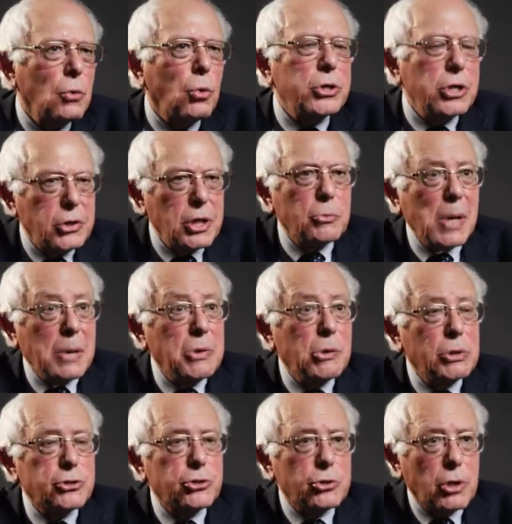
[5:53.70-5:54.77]
Or do you think maybe
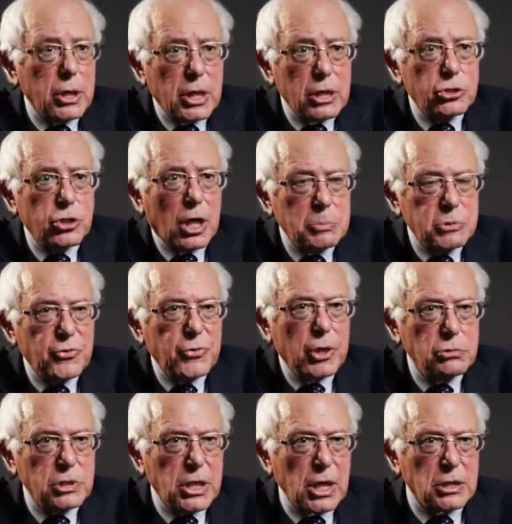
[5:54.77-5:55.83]
we should try to get jobs for
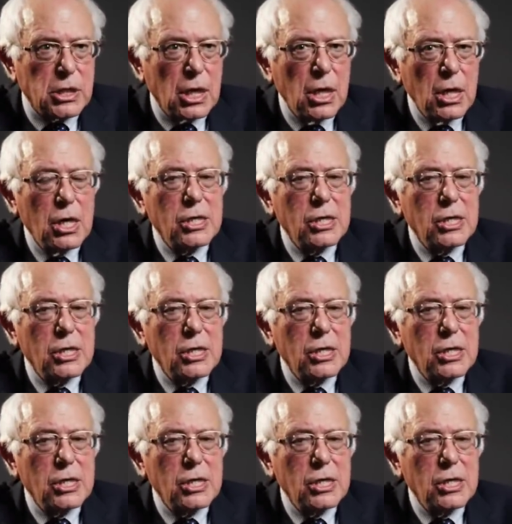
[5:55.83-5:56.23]
those kids?